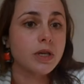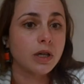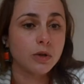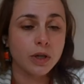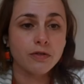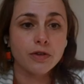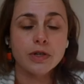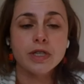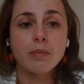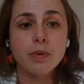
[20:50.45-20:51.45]
including, for
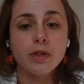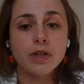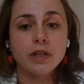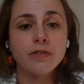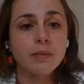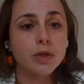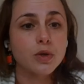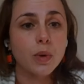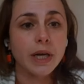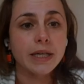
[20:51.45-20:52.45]
example, the November
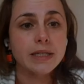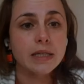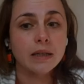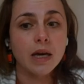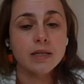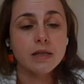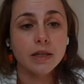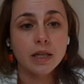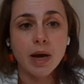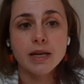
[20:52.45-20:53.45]
2018 La
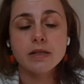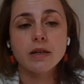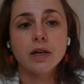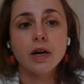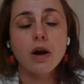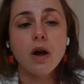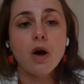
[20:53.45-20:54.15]
Saline massacre,